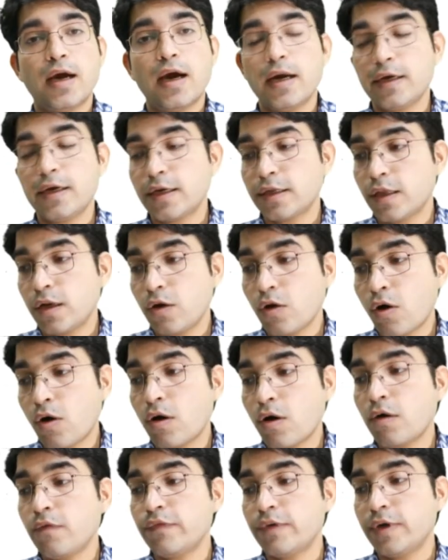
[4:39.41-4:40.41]
under the
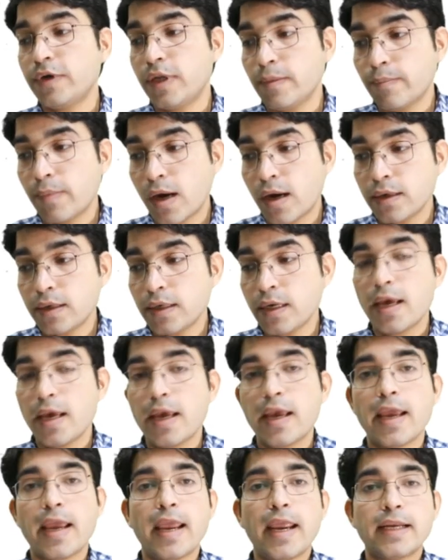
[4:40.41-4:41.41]
law of demand
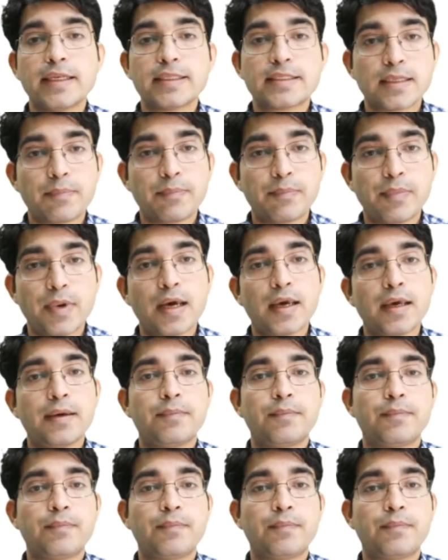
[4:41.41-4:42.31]
and supply.